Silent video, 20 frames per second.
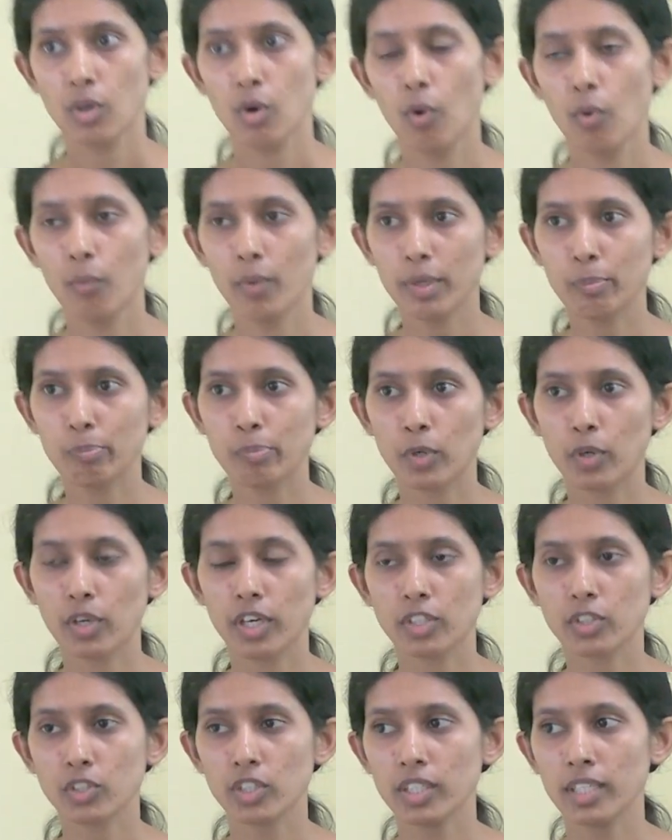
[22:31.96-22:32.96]

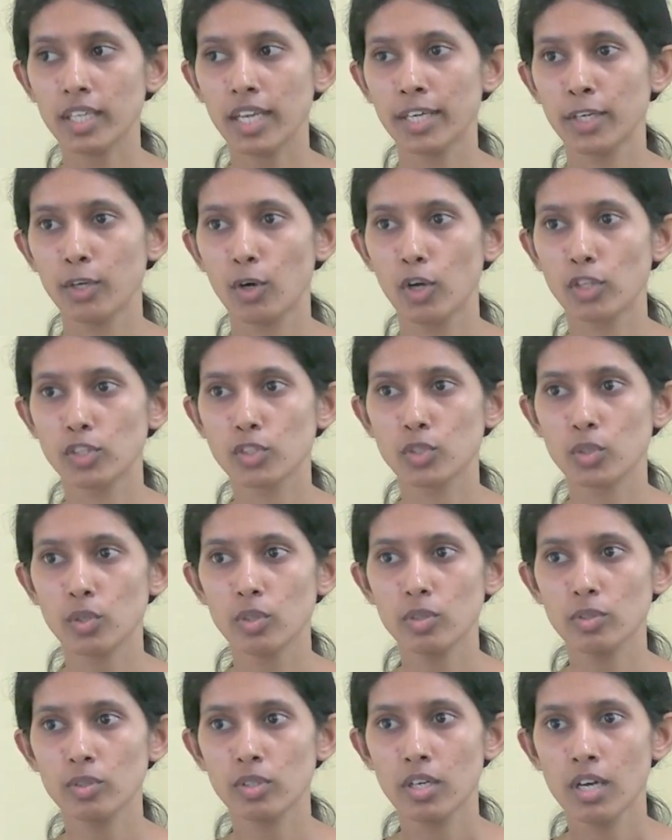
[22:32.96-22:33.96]
overproduction and
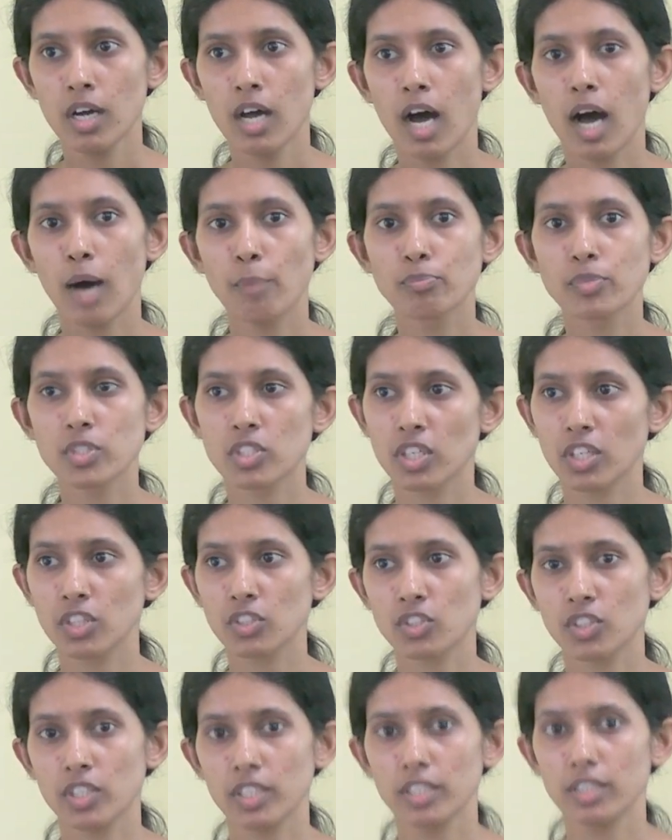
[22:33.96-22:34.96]
also
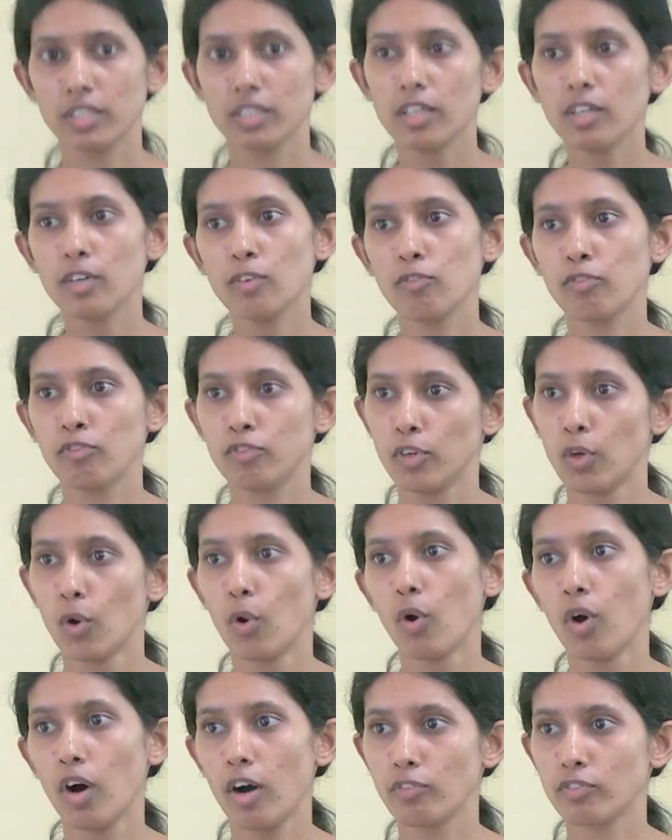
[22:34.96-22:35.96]
obstruction in the
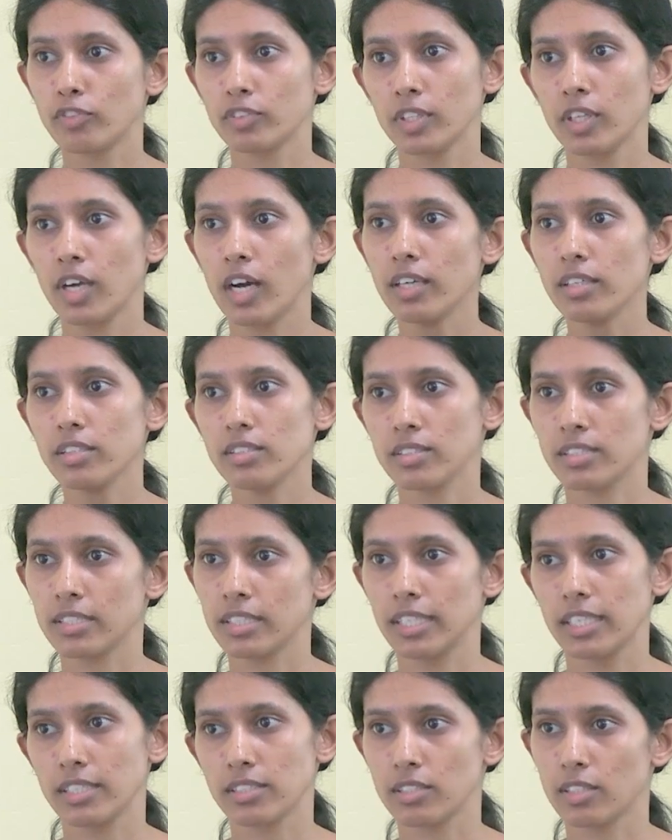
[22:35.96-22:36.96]
flow of your
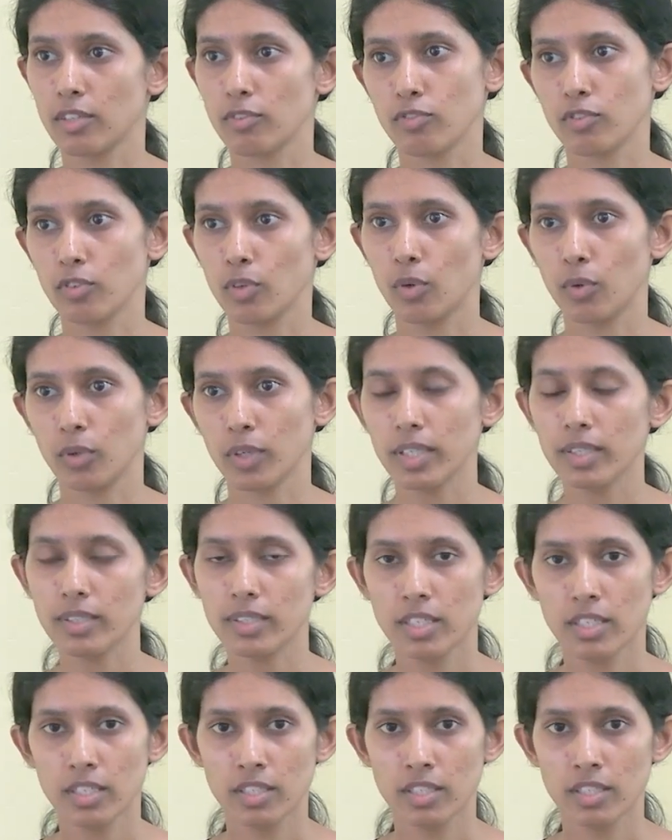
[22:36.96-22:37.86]
CSF. Okay.